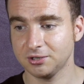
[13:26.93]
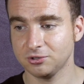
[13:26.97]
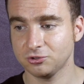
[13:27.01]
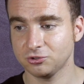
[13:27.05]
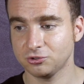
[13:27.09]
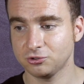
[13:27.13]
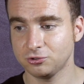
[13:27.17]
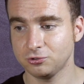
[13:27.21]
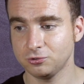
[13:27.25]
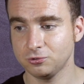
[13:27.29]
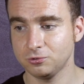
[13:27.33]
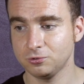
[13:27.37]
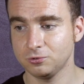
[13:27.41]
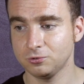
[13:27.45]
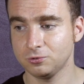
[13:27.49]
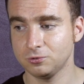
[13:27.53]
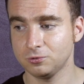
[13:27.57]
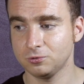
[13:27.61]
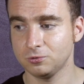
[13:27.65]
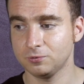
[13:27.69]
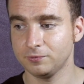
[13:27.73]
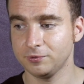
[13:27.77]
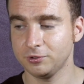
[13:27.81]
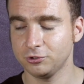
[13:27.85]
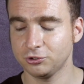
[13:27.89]

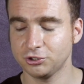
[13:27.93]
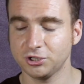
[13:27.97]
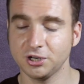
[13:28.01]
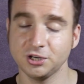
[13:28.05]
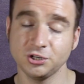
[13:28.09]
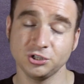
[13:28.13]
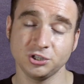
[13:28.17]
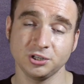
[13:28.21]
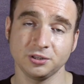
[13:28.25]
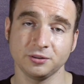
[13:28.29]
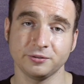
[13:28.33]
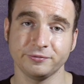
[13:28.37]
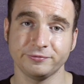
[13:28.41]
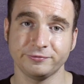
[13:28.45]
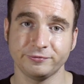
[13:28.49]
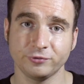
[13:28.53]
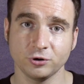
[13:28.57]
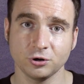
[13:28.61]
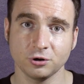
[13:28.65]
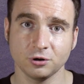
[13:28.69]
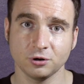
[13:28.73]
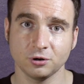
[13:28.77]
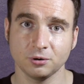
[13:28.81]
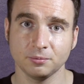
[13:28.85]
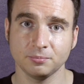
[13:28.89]
the
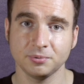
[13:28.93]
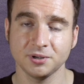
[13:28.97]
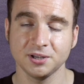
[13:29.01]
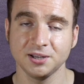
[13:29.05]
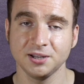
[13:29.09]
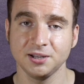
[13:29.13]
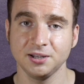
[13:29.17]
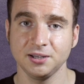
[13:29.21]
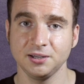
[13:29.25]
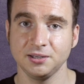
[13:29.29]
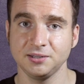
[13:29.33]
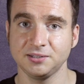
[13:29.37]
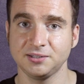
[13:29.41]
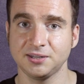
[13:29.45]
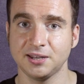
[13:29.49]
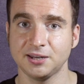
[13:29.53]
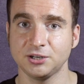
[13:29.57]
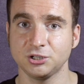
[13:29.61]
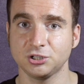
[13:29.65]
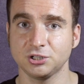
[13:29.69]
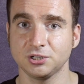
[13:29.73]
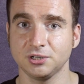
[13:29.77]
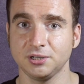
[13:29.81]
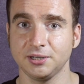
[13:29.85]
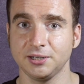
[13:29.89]
verb
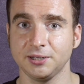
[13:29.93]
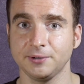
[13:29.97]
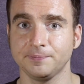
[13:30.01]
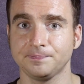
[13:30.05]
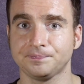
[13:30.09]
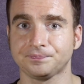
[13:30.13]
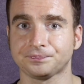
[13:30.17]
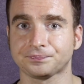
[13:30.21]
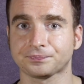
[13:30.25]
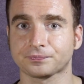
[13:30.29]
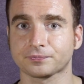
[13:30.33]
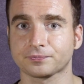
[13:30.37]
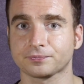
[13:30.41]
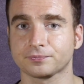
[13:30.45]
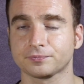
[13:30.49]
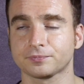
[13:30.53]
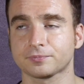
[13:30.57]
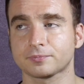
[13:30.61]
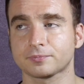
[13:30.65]
essentially,